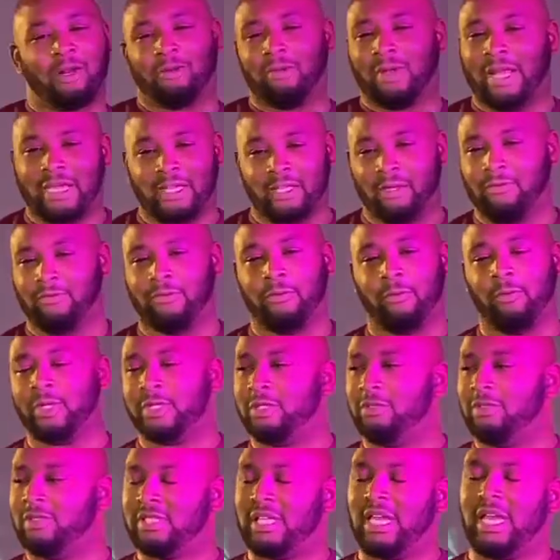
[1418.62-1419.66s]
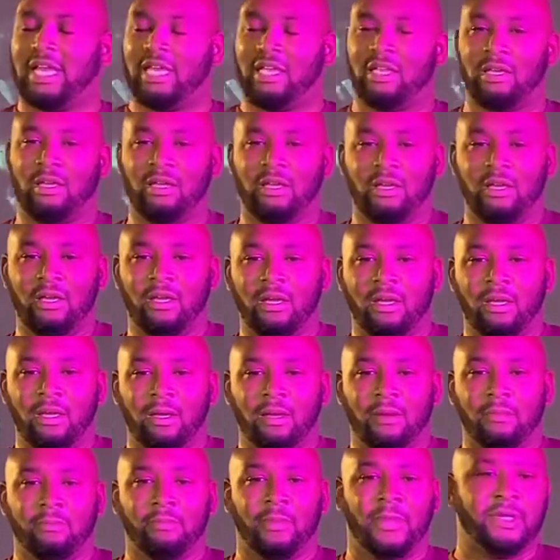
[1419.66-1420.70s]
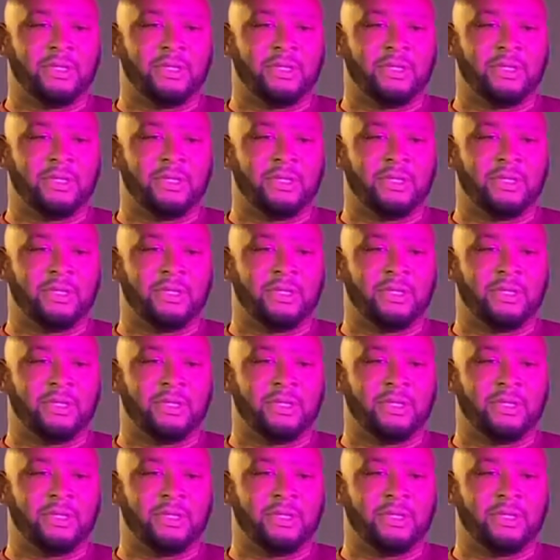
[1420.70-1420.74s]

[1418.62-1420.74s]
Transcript: like you for what you say. But